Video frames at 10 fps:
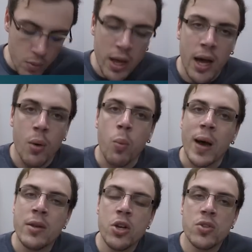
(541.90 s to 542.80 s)

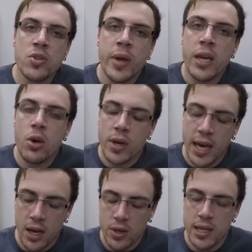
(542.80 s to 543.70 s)
when you're doing your
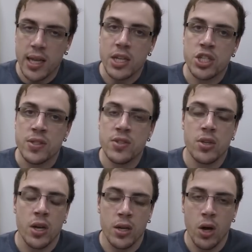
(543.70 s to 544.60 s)
calculations
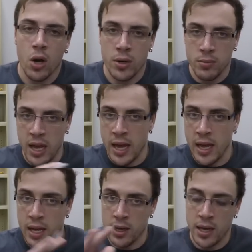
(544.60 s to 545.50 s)
on
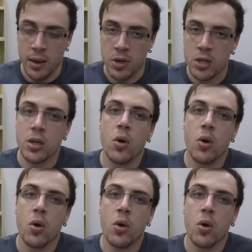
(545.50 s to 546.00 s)
a chemical